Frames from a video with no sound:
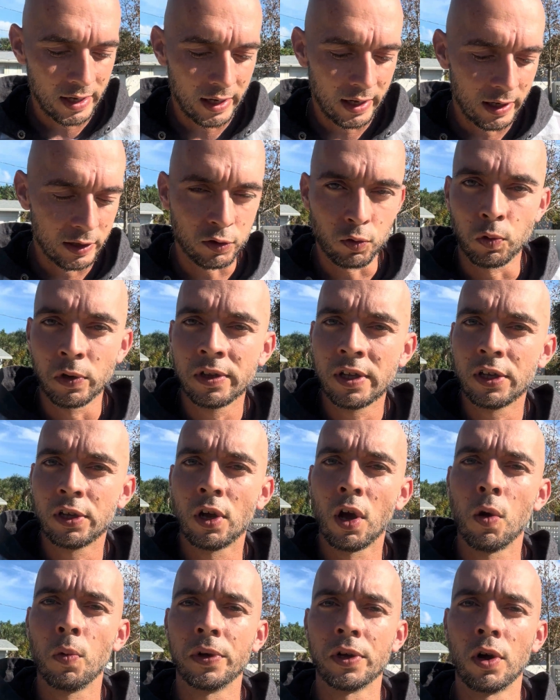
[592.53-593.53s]
really
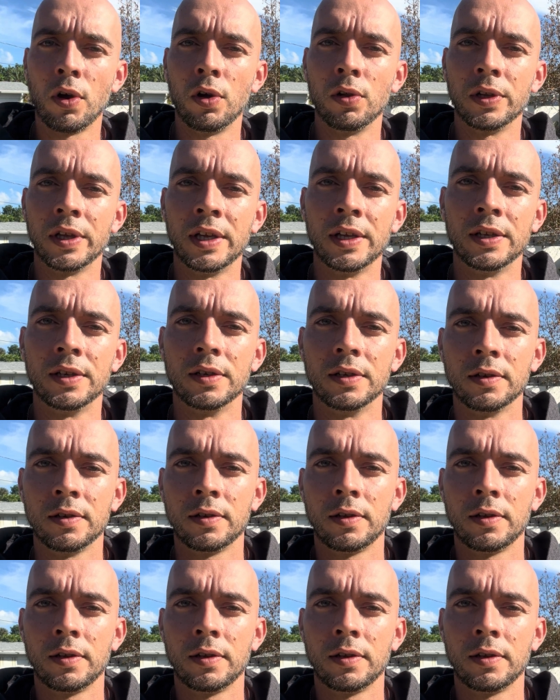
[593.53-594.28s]
going all in